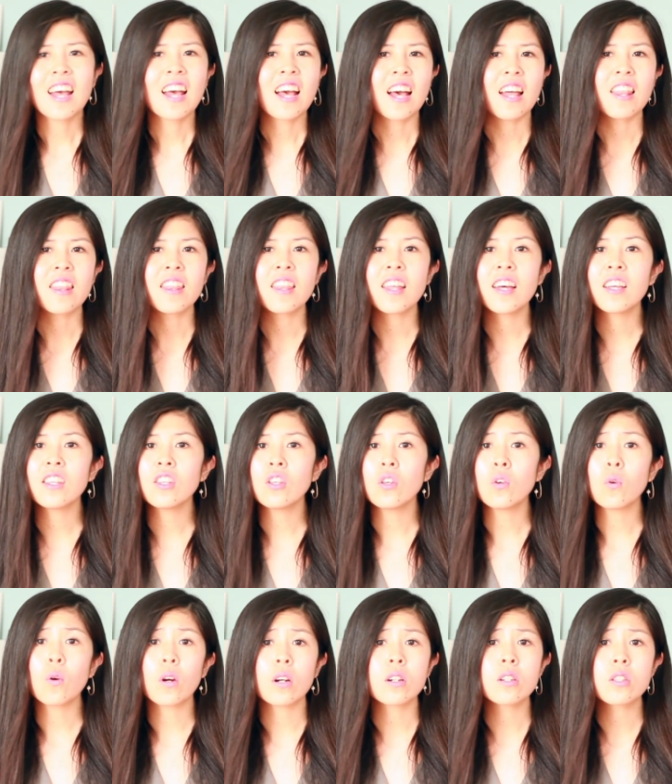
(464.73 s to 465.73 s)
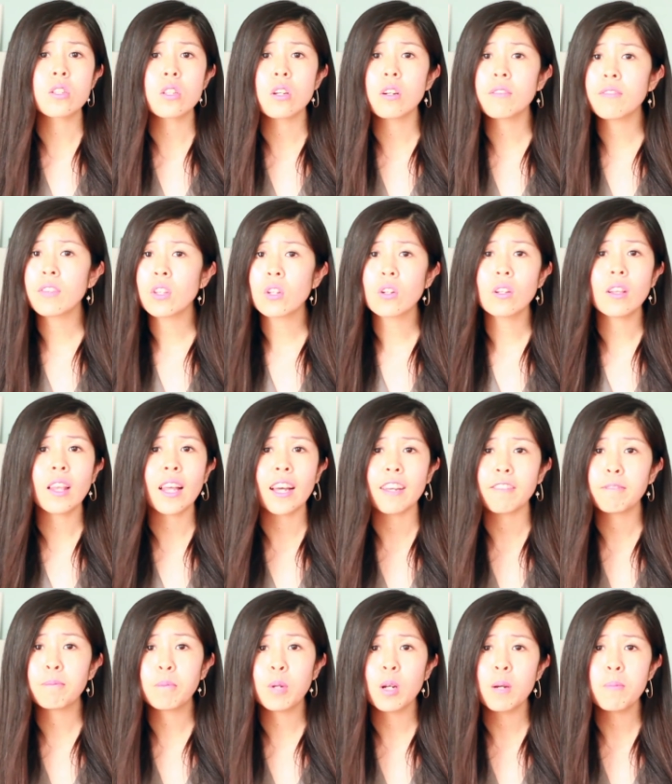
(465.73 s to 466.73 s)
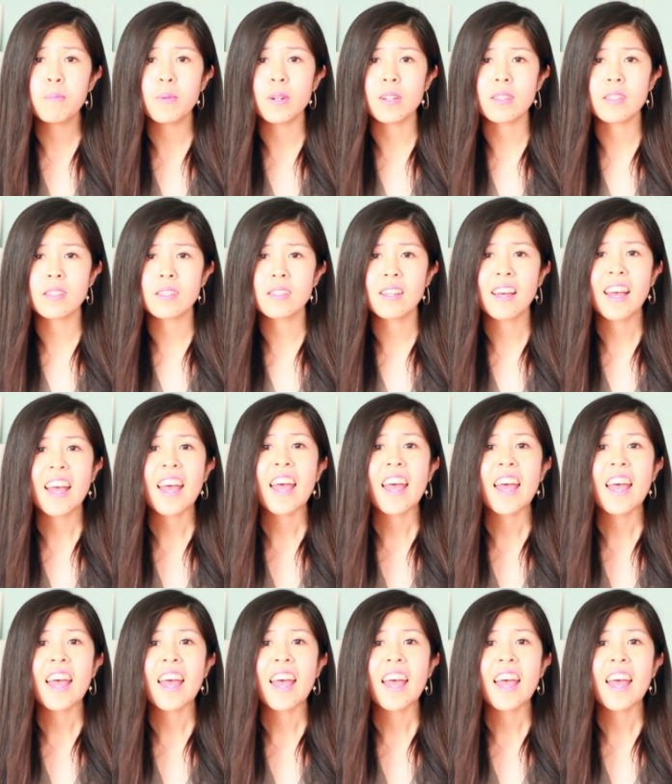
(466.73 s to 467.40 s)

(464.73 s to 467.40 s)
and then you are serving your life purpose.